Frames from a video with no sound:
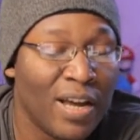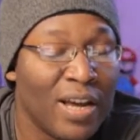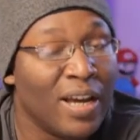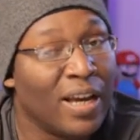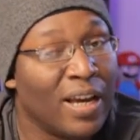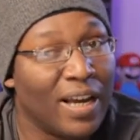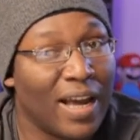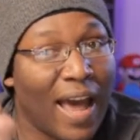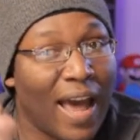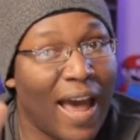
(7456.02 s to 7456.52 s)

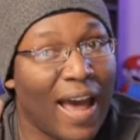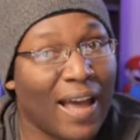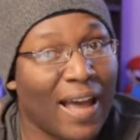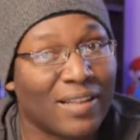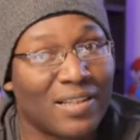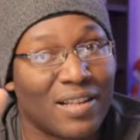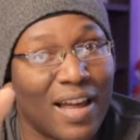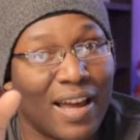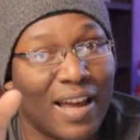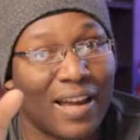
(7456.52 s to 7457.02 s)
he
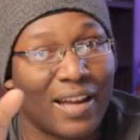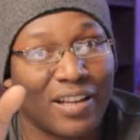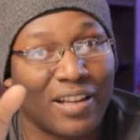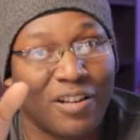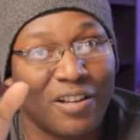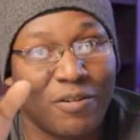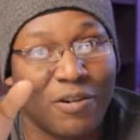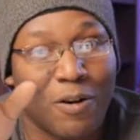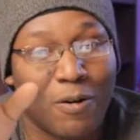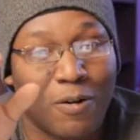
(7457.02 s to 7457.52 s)
acts like
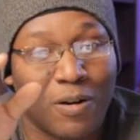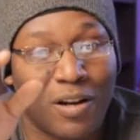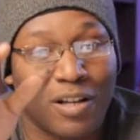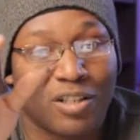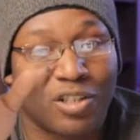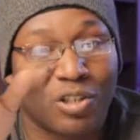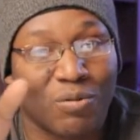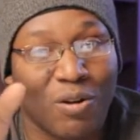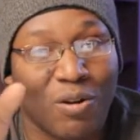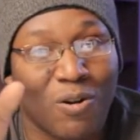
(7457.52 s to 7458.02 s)
you know
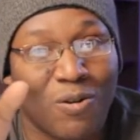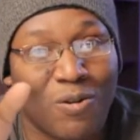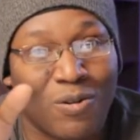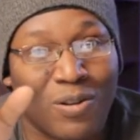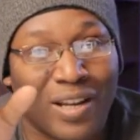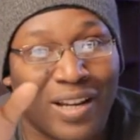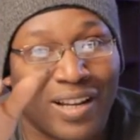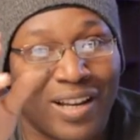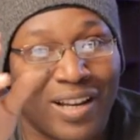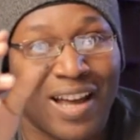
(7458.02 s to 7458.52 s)
a
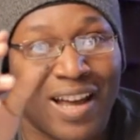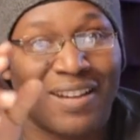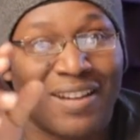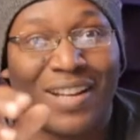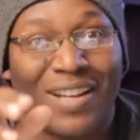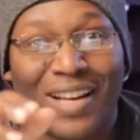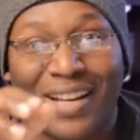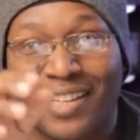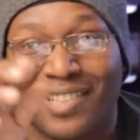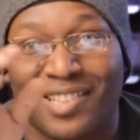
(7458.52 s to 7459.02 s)
troll and kind of
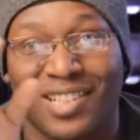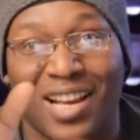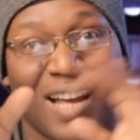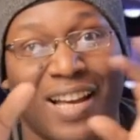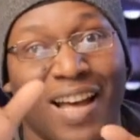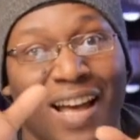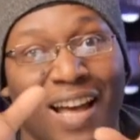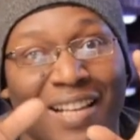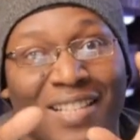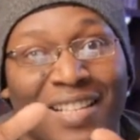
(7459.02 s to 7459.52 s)
like a
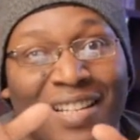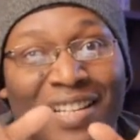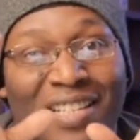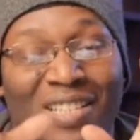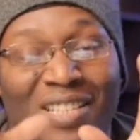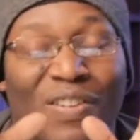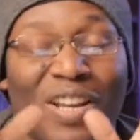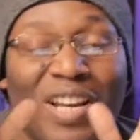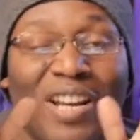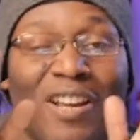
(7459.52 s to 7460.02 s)
jackass in
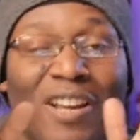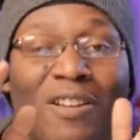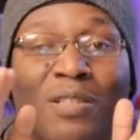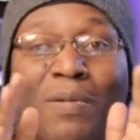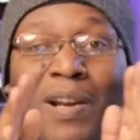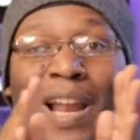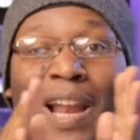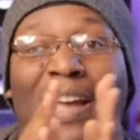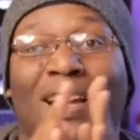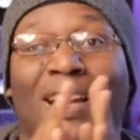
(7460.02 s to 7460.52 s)
his
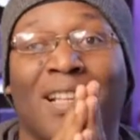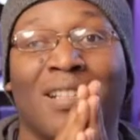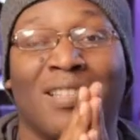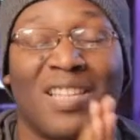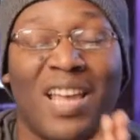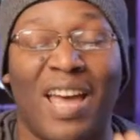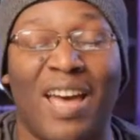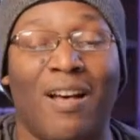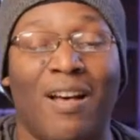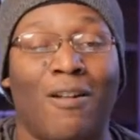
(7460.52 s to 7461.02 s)
videos but i can
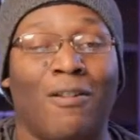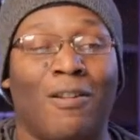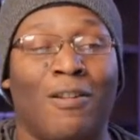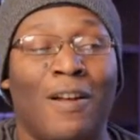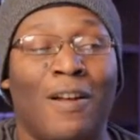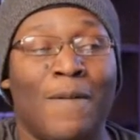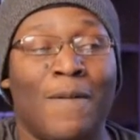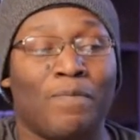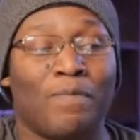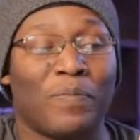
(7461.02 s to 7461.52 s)
tell
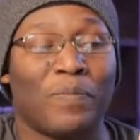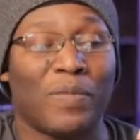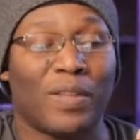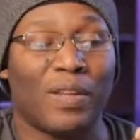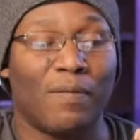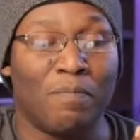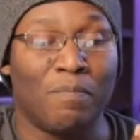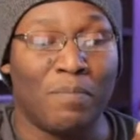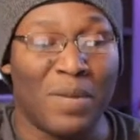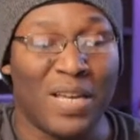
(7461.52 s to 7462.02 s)

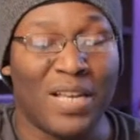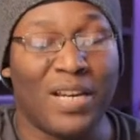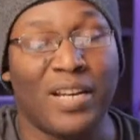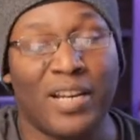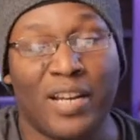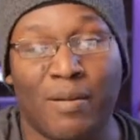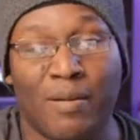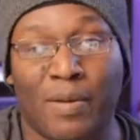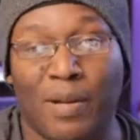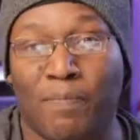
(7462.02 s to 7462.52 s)

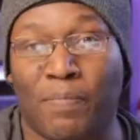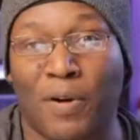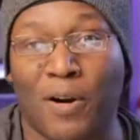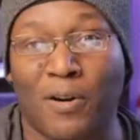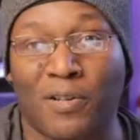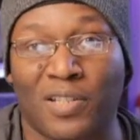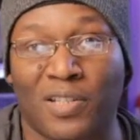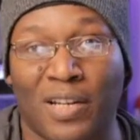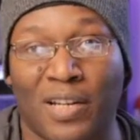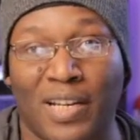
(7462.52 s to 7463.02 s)
meeting him in
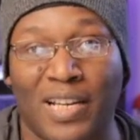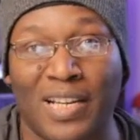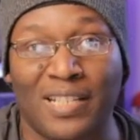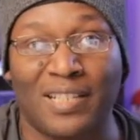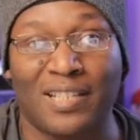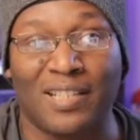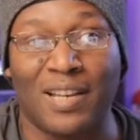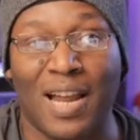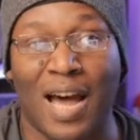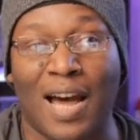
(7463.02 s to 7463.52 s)
person
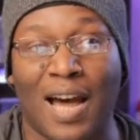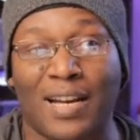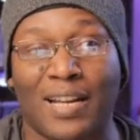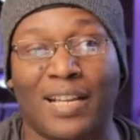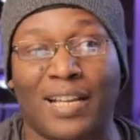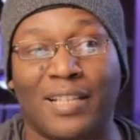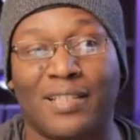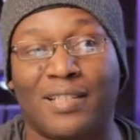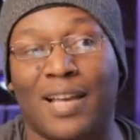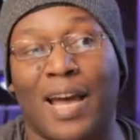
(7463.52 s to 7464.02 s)
he's not
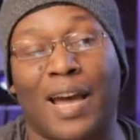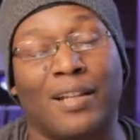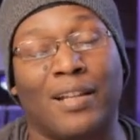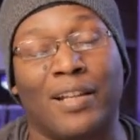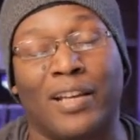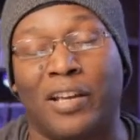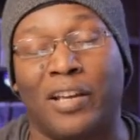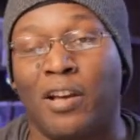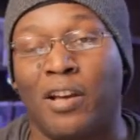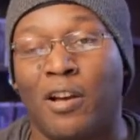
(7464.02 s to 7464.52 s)

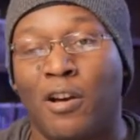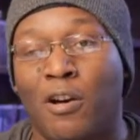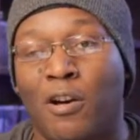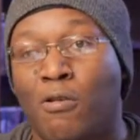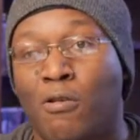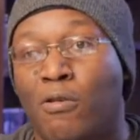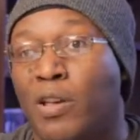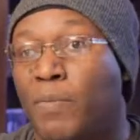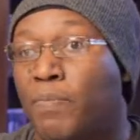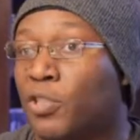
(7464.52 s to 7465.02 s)
exactly
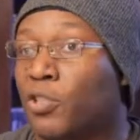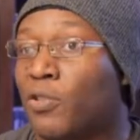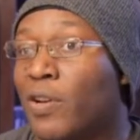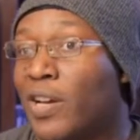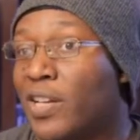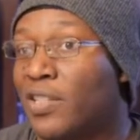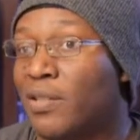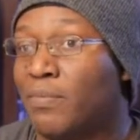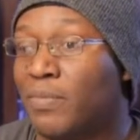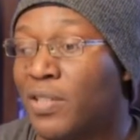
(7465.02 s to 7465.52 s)
who he
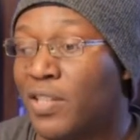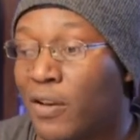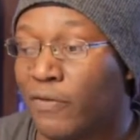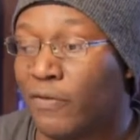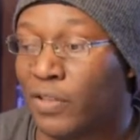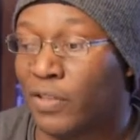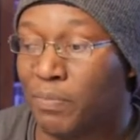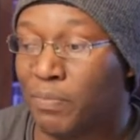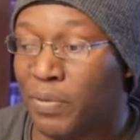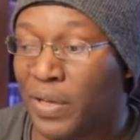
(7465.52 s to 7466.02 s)
portrays
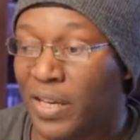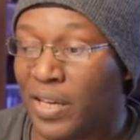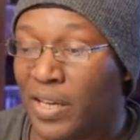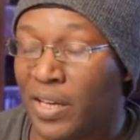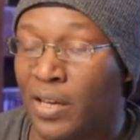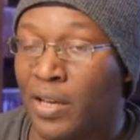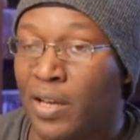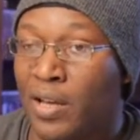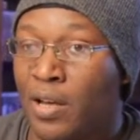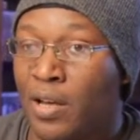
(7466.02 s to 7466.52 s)
himself to
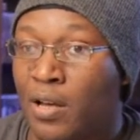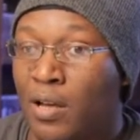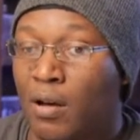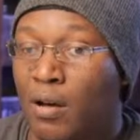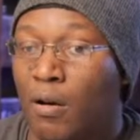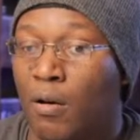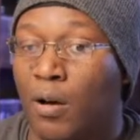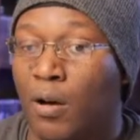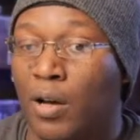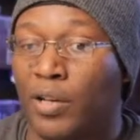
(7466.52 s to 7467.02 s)
be
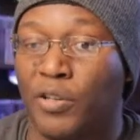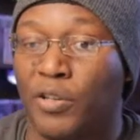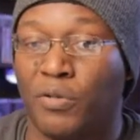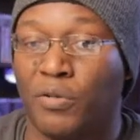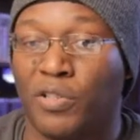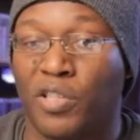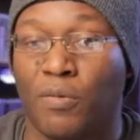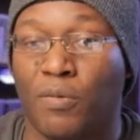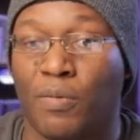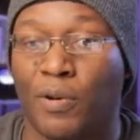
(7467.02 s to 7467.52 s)
on
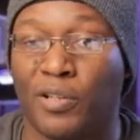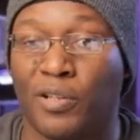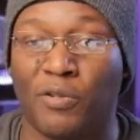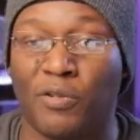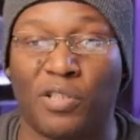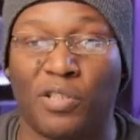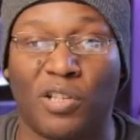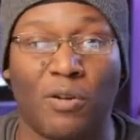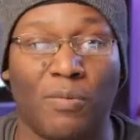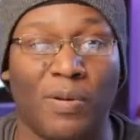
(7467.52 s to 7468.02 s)
YouTube. On
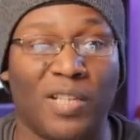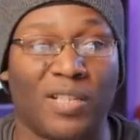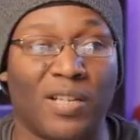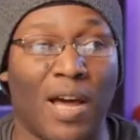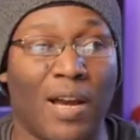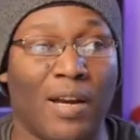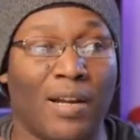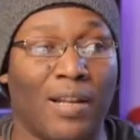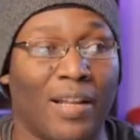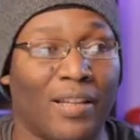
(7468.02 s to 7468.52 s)
YouTube, he's
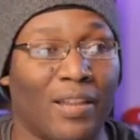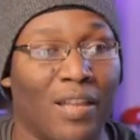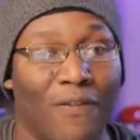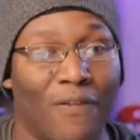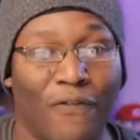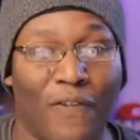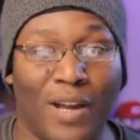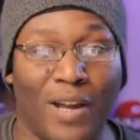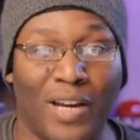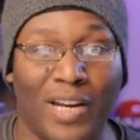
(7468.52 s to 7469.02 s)
kind of like the
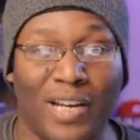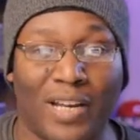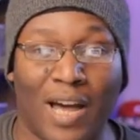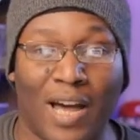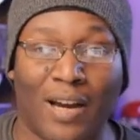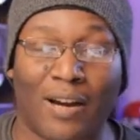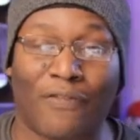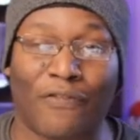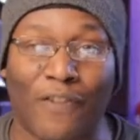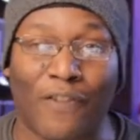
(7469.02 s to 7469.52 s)
funny
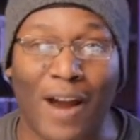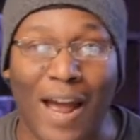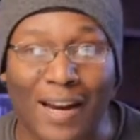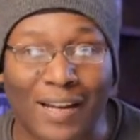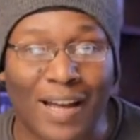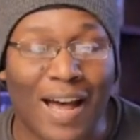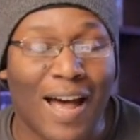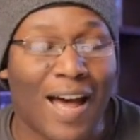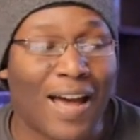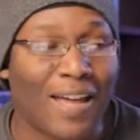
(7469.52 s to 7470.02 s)
kind of
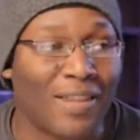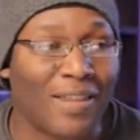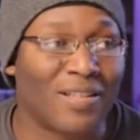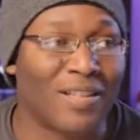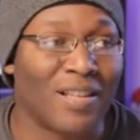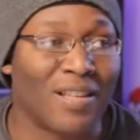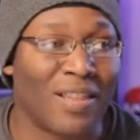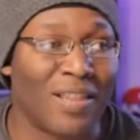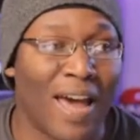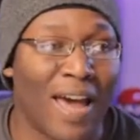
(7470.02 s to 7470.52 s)
frat guy,
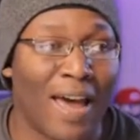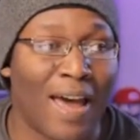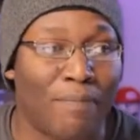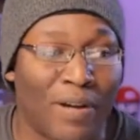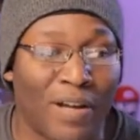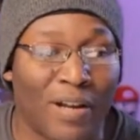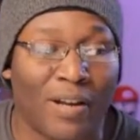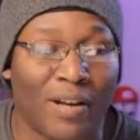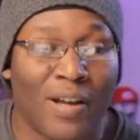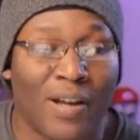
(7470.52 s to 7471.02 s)
this and that.
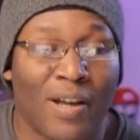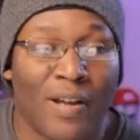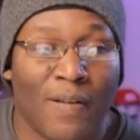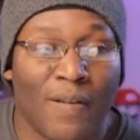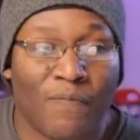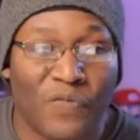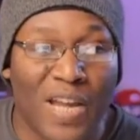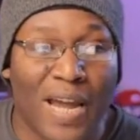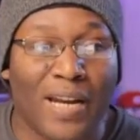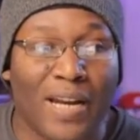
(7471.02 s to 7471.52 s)
But
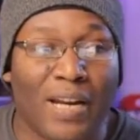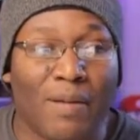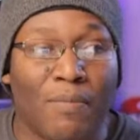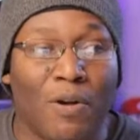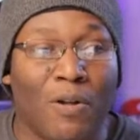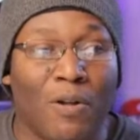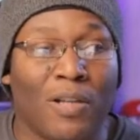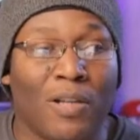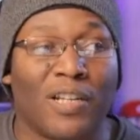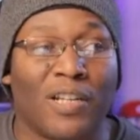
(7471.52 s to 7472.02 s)
Danny
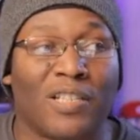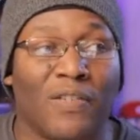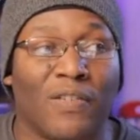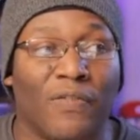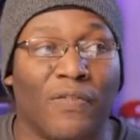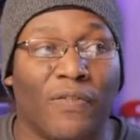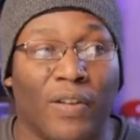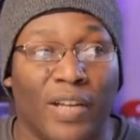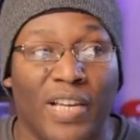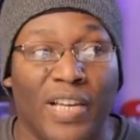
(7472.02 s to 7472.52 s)
Mullen is
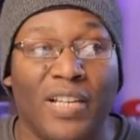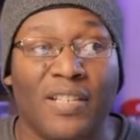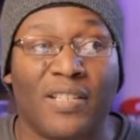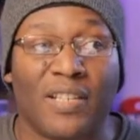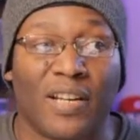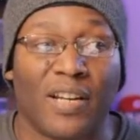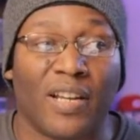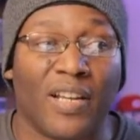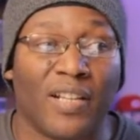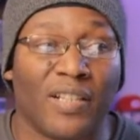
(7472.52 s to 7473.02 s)
a he's
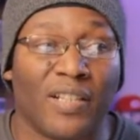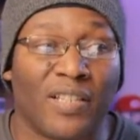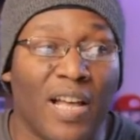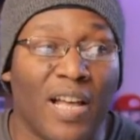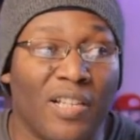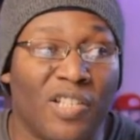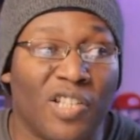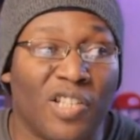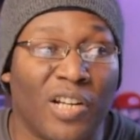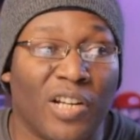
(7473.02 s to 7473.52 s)
an
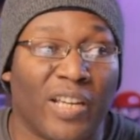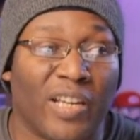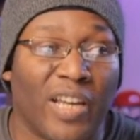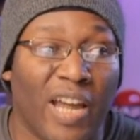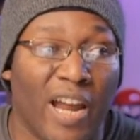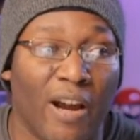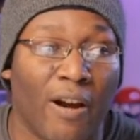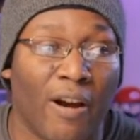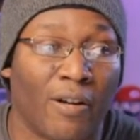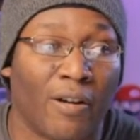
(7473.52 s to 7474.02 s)
intelligent
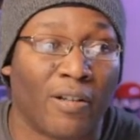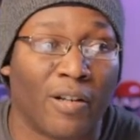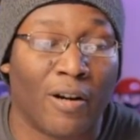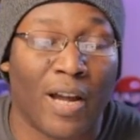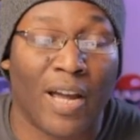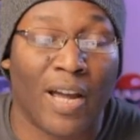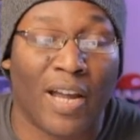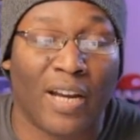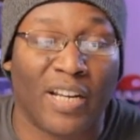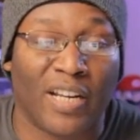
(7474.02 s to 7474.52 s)
character,
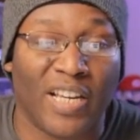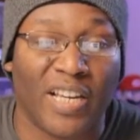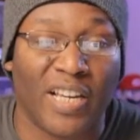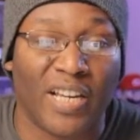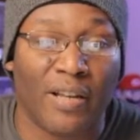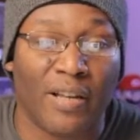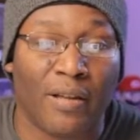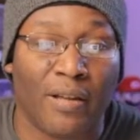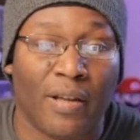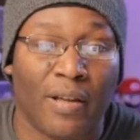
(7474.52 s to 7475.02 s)
and
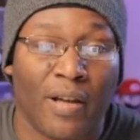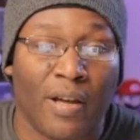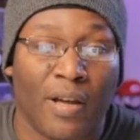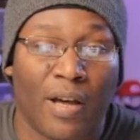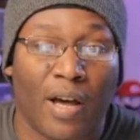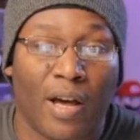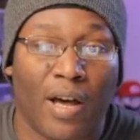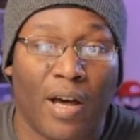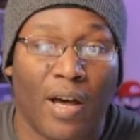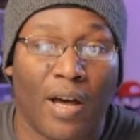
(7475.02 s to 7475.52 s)
he
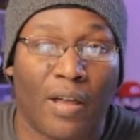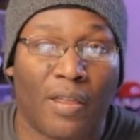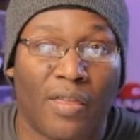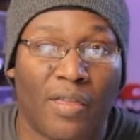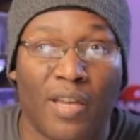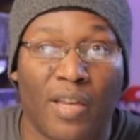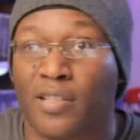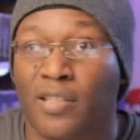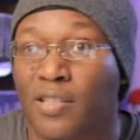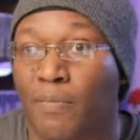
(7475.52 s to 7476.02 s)
uh,
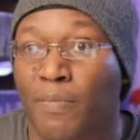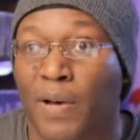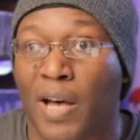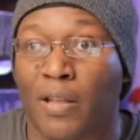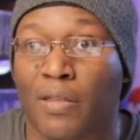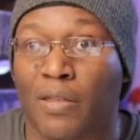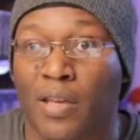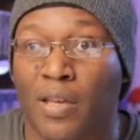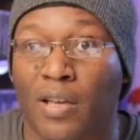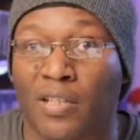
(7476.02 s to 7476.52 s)
thinks
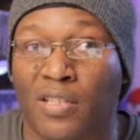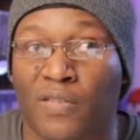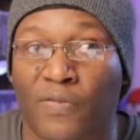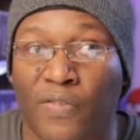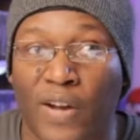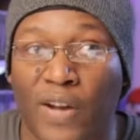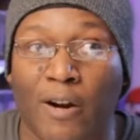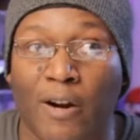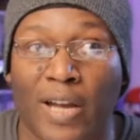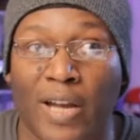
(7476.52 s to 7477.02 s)
about things
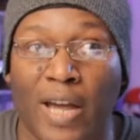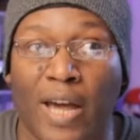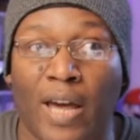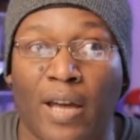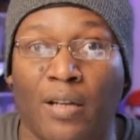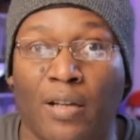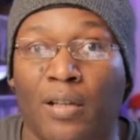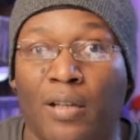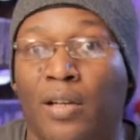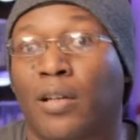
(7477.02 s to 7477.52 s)
very
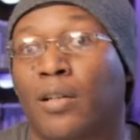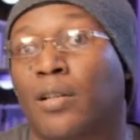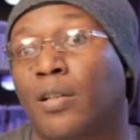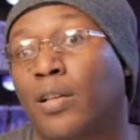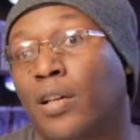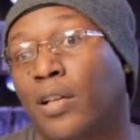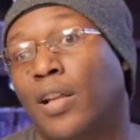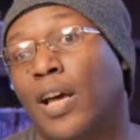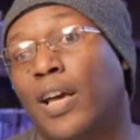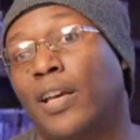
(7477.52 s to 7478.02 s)

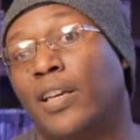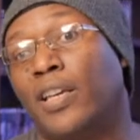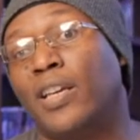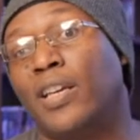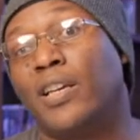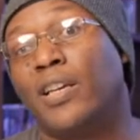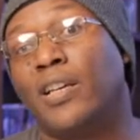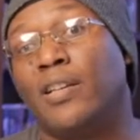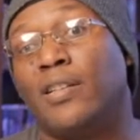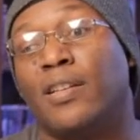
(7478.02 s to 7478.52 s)
analytically. Like
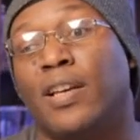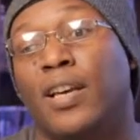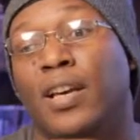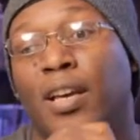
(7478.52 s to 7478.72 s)
he